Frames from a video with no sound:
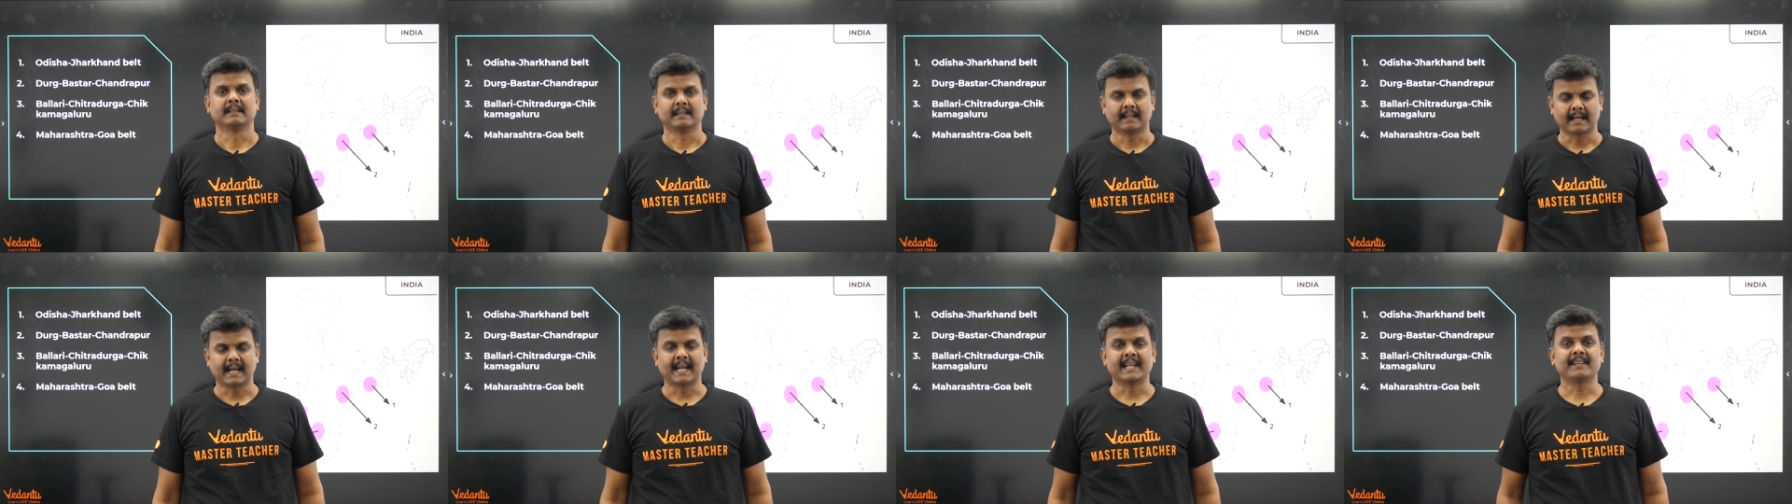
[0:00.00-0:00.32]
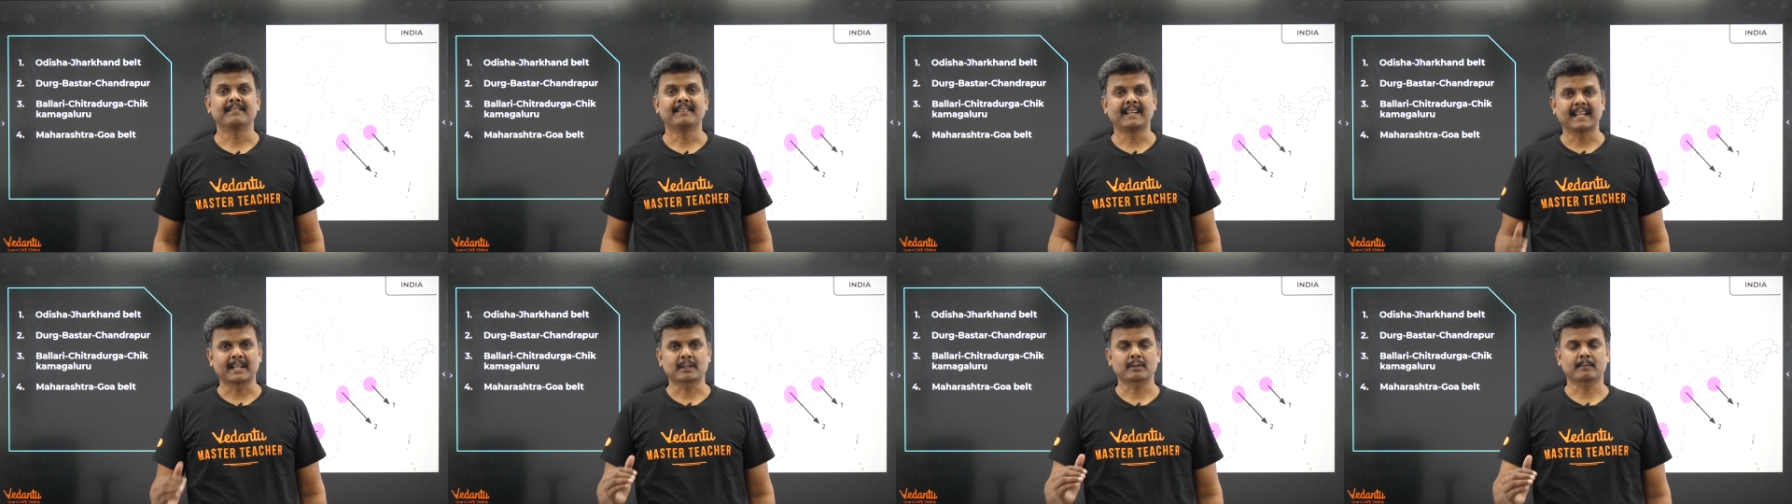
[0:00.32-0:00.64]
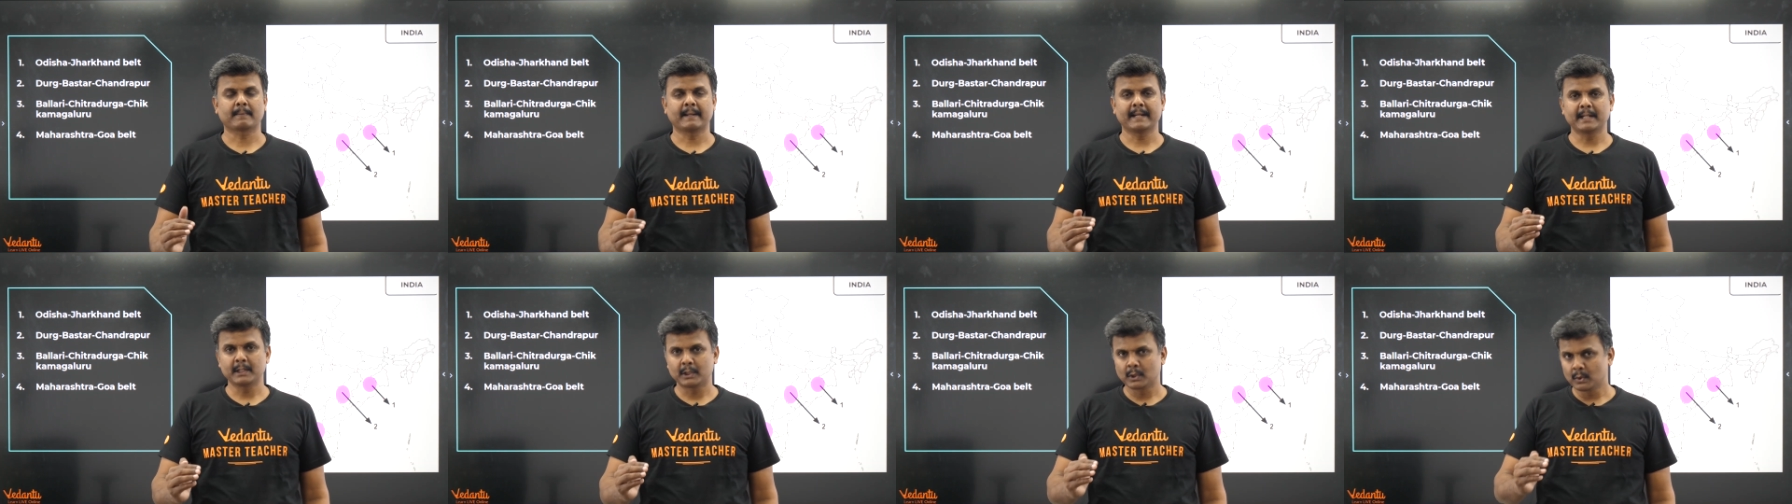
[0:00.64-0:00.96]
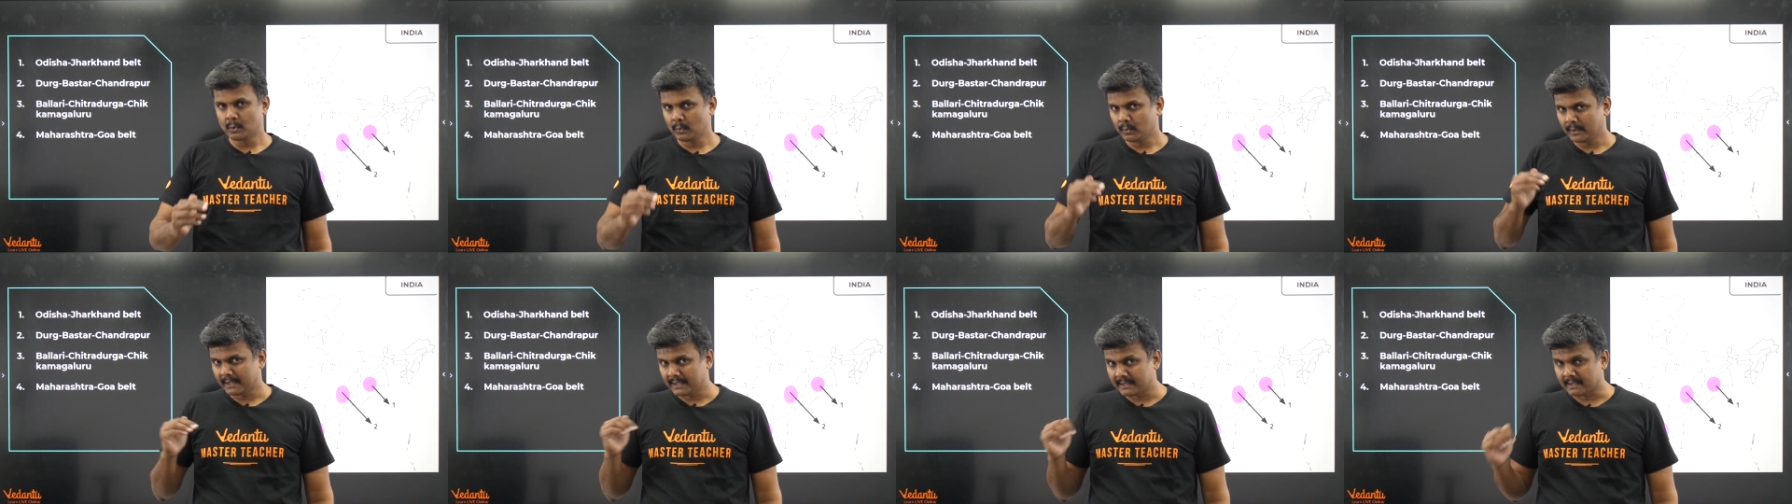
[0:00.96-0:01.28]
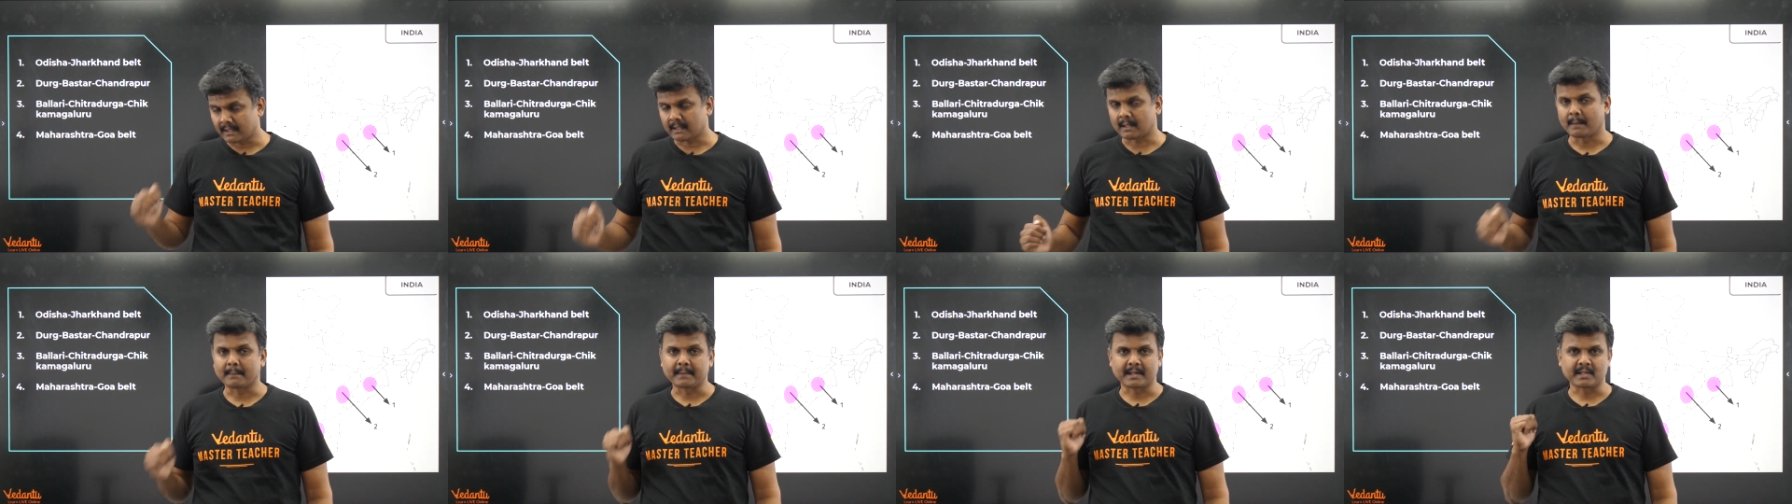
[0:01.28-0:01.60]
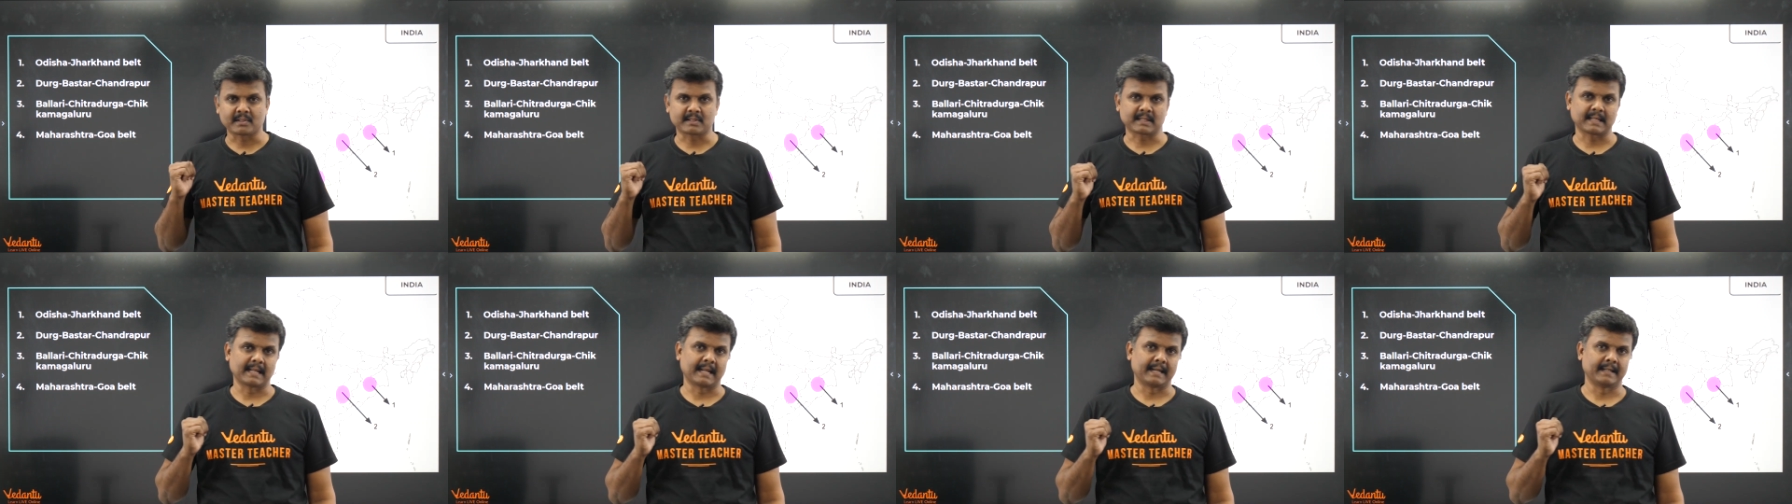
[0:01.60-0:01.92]
I will explain to you in the coming
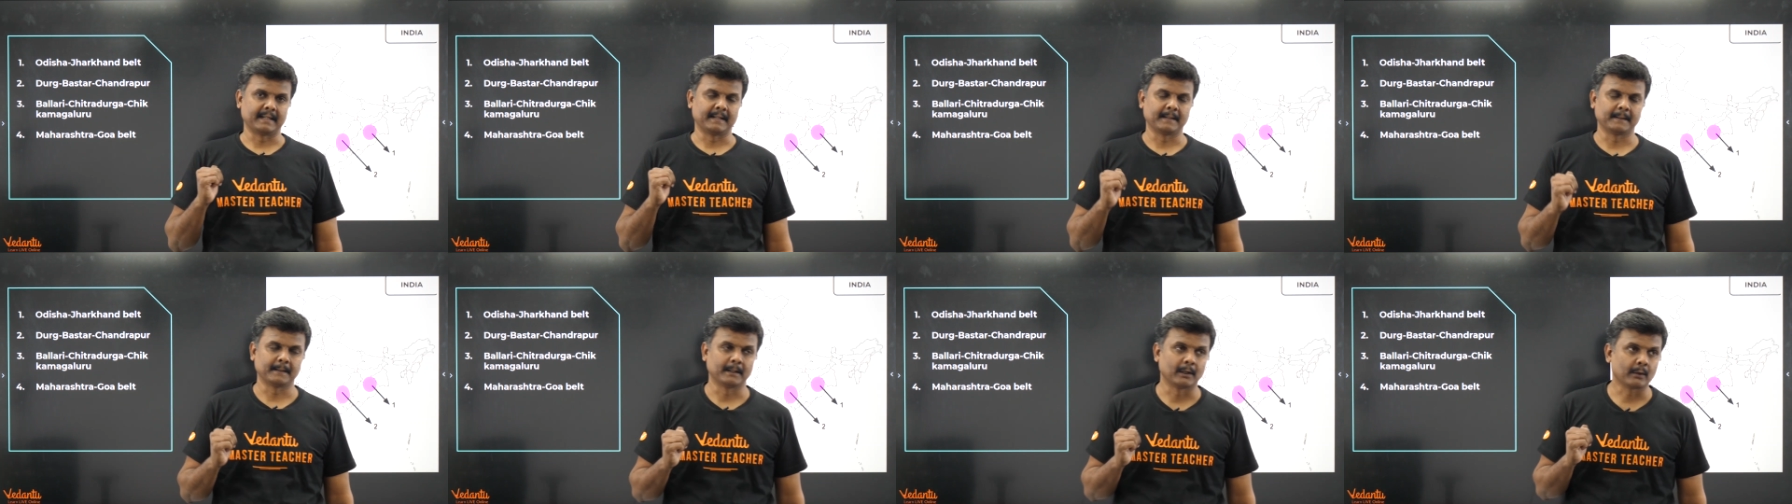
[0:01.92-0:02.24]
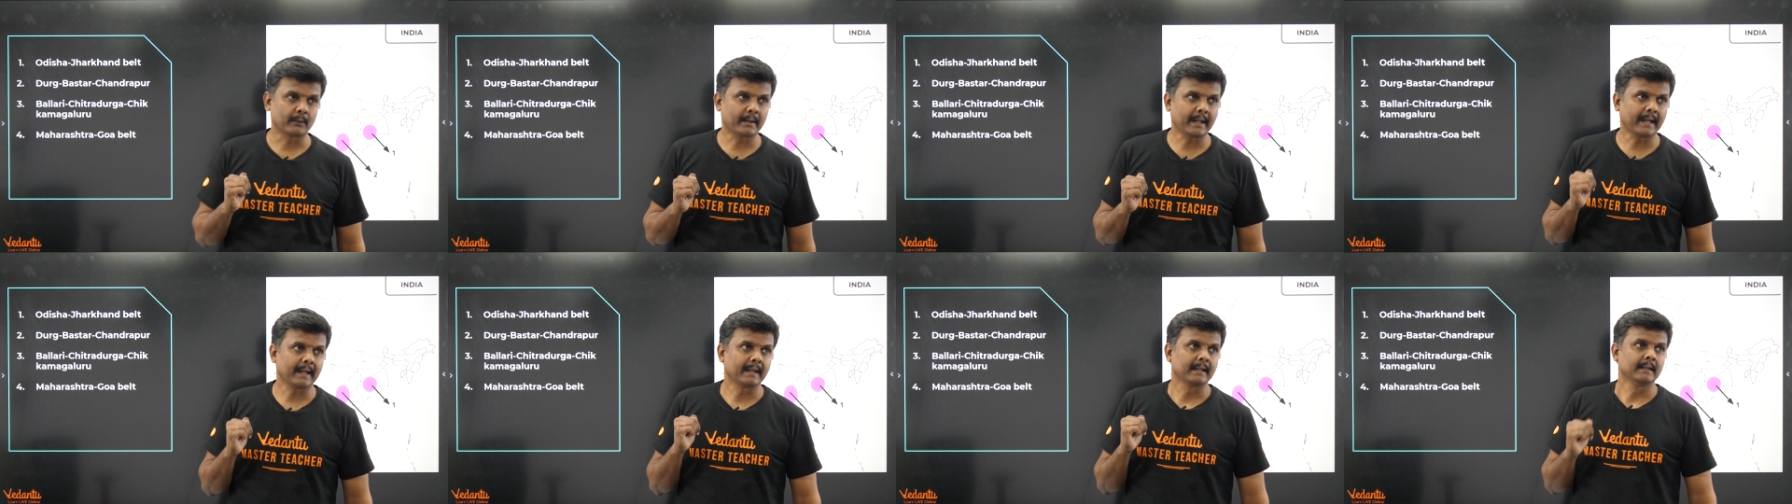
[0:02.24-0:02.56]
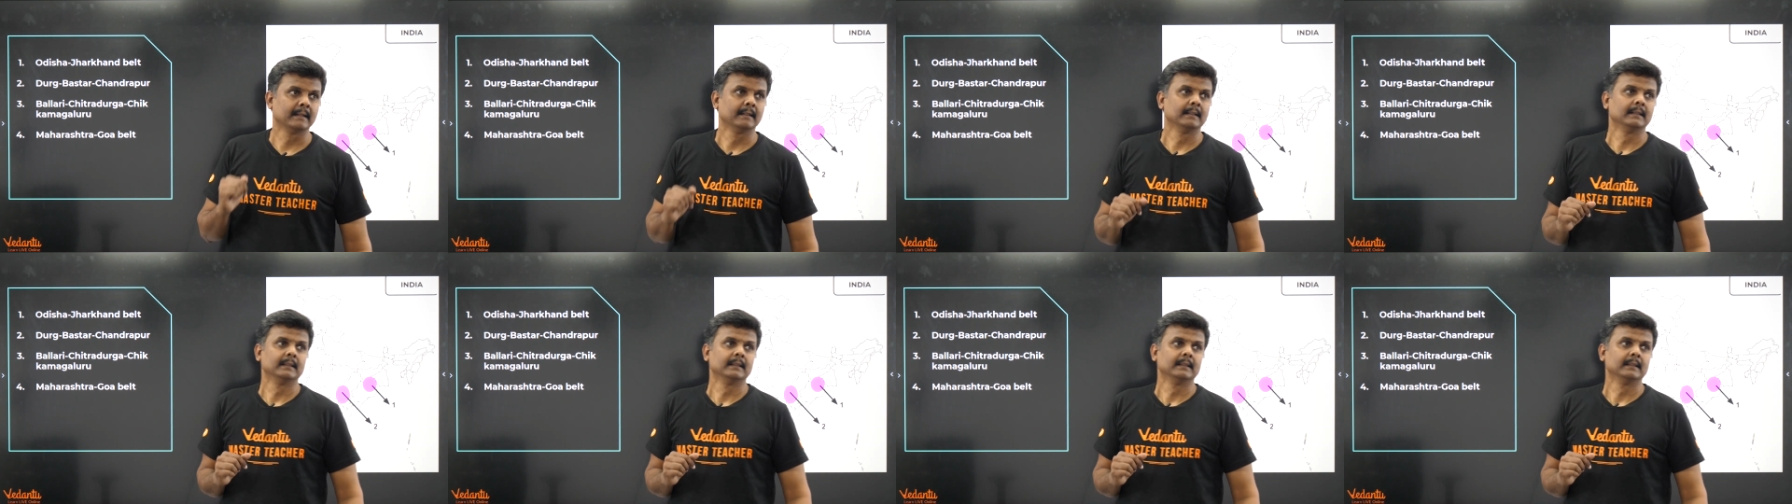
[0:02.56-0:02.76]
slide. Okay.